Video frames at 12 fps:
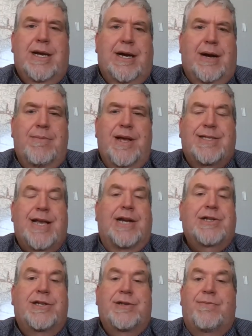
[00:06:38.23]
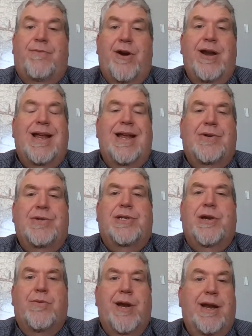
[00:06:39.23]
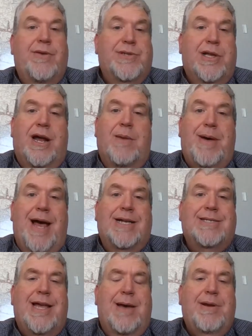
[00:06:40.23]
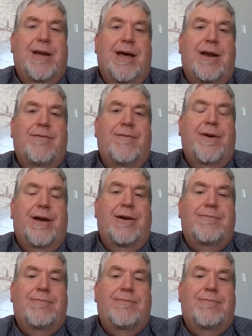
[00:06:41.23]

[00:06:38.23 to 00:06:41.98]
It's actually some very interesting reading. There's a lot of backstabbing, a lot of